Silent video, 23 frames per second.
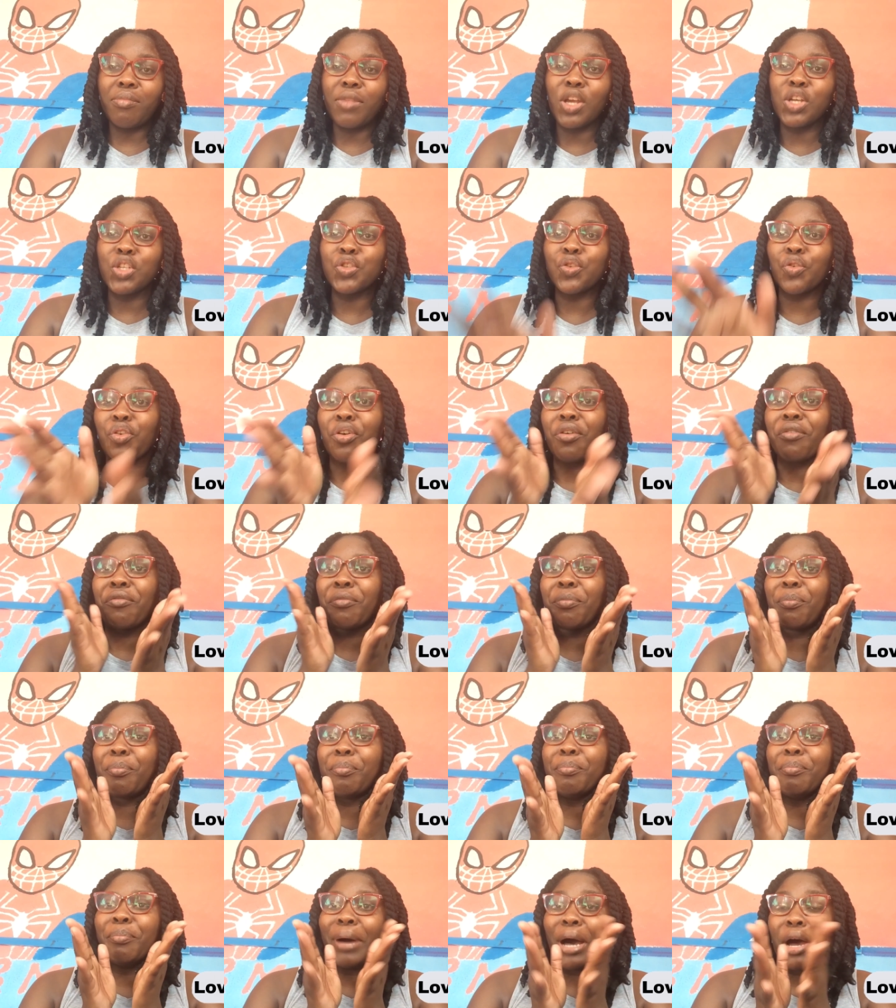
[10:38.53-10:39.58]
sort of
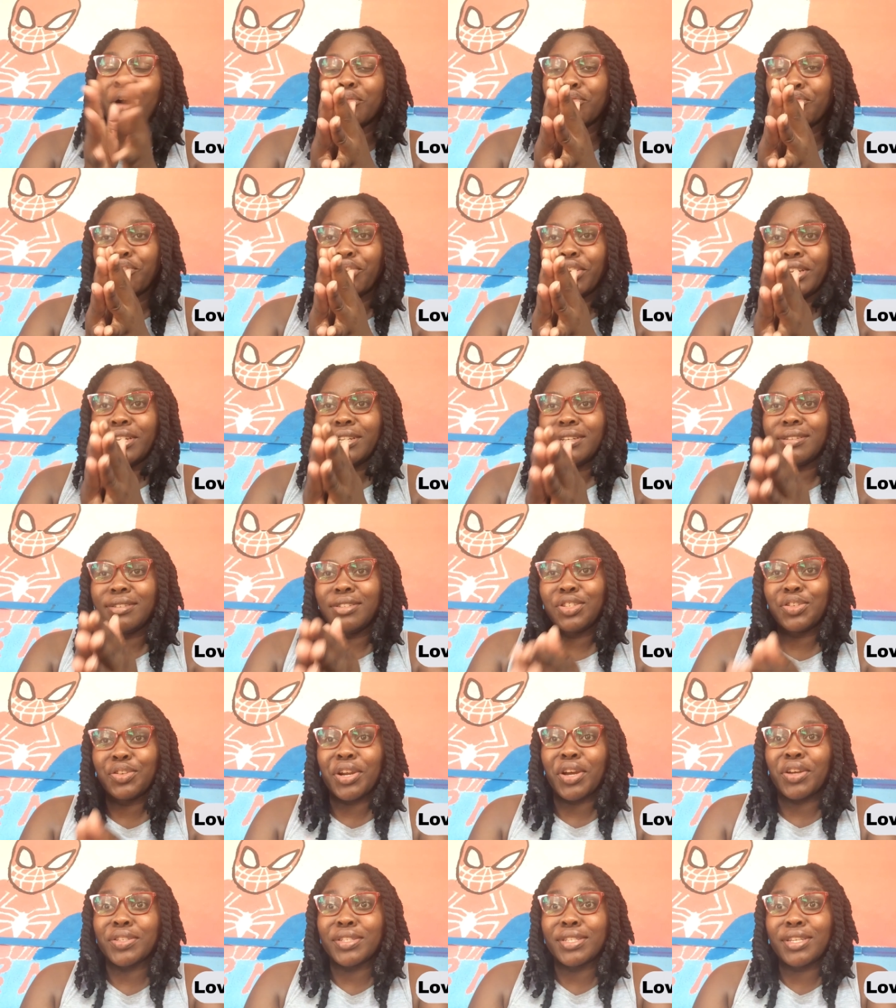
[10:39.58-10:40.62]
boundary to
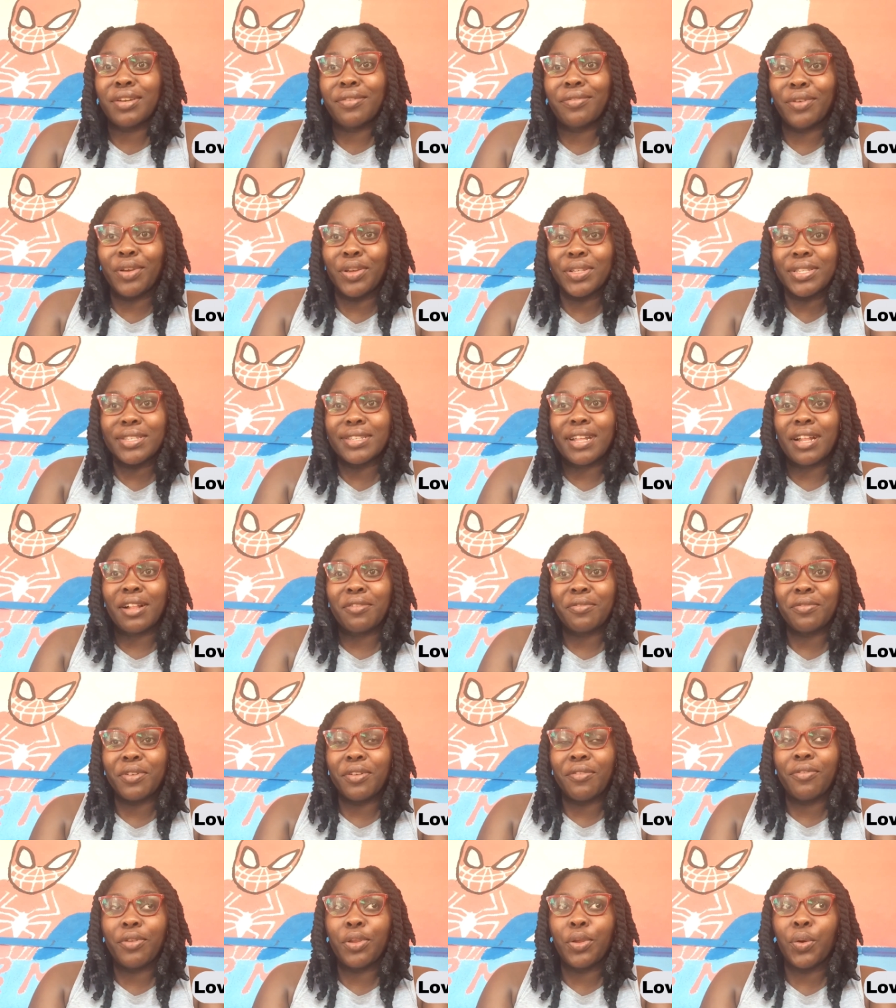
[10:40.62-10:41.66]
now set for yourself
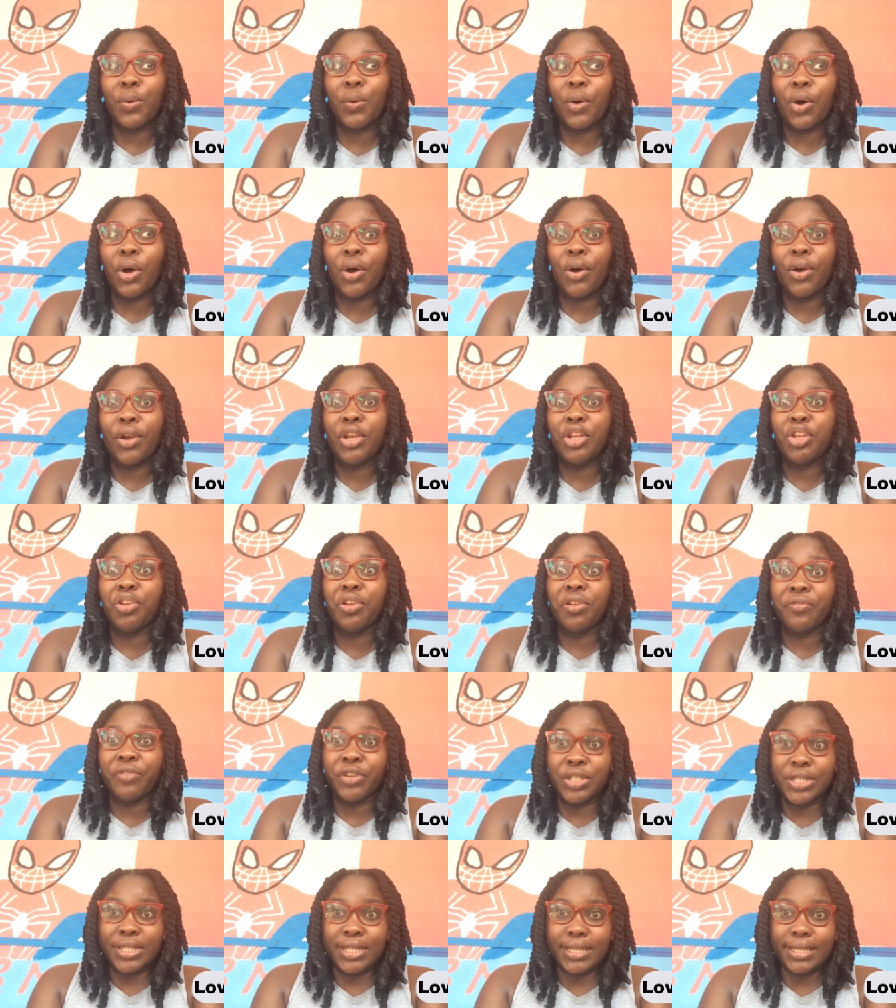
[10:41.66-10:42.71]
if you are in
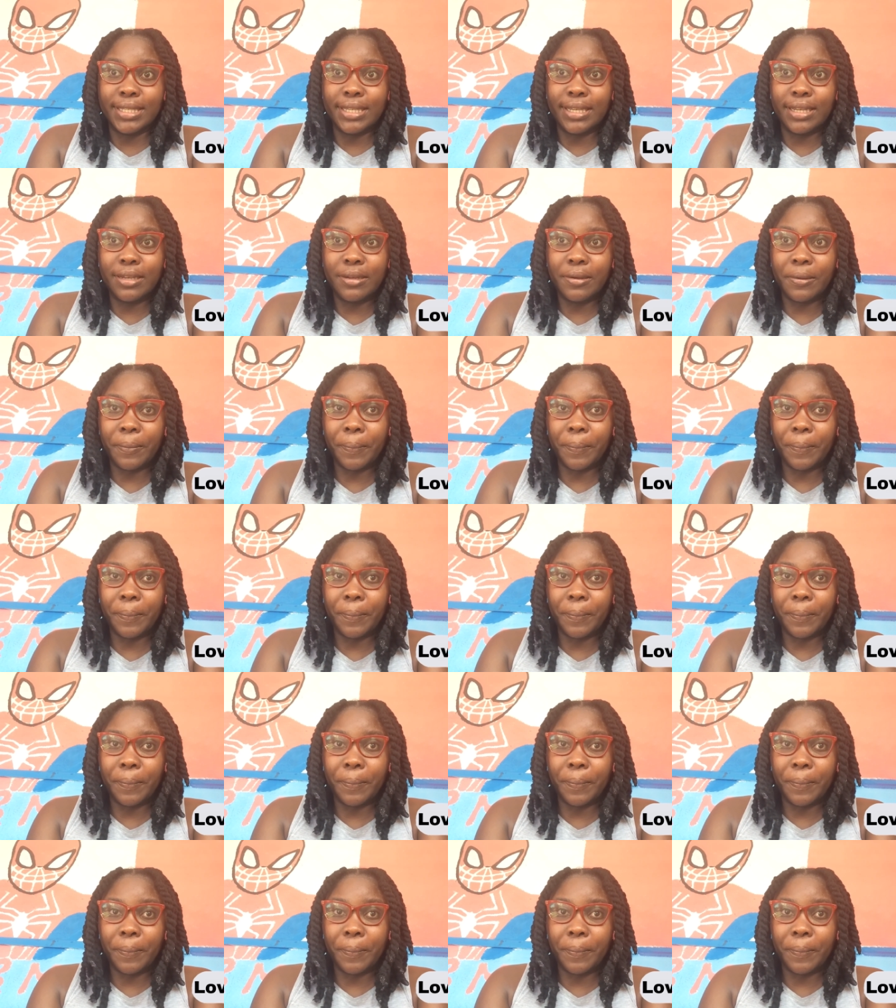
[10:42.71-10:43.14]
university.